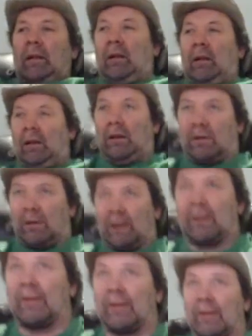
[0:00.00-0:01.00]
Oh, I
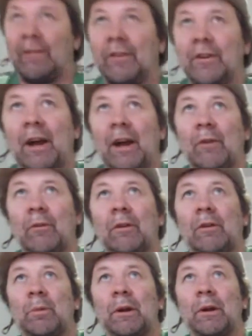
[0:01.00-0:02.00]
don't even have a chat window
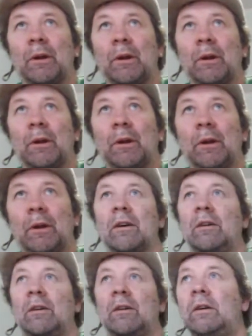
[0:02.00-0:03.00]
up anymore. Where'd it
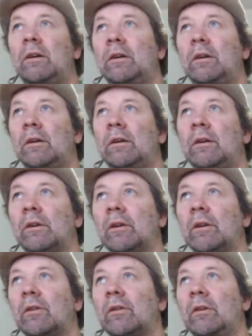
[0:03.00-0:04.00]
go? There it is.